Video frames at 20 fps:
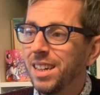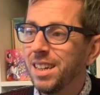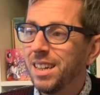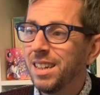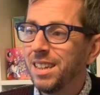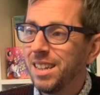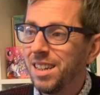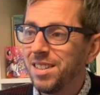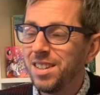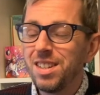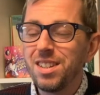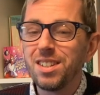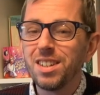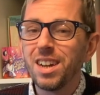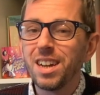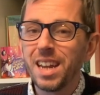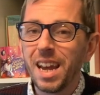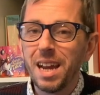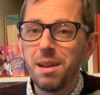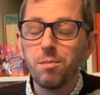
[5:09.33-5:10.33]
this is
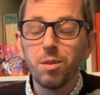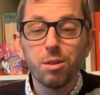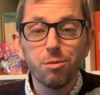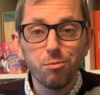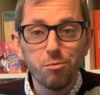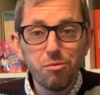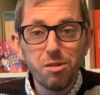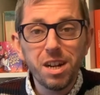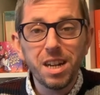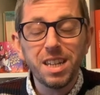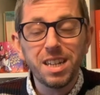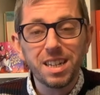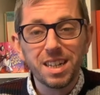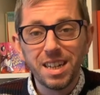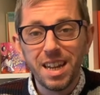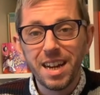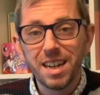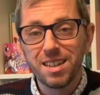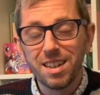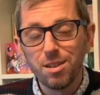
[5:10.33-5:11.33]
a game that really
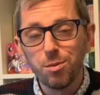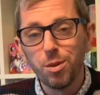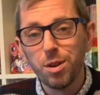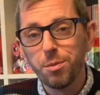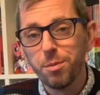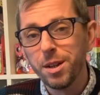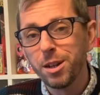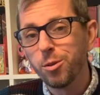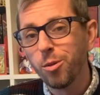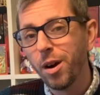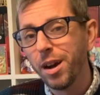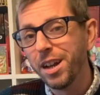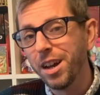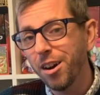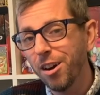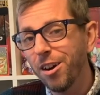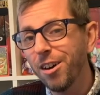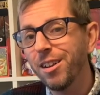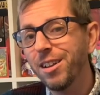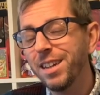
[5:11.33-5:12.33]
connected with me quite
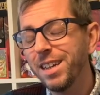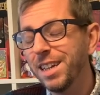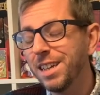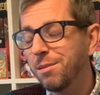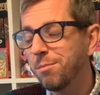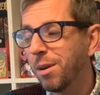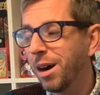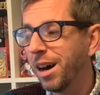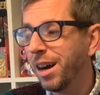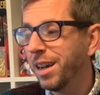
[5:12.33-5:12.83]
early in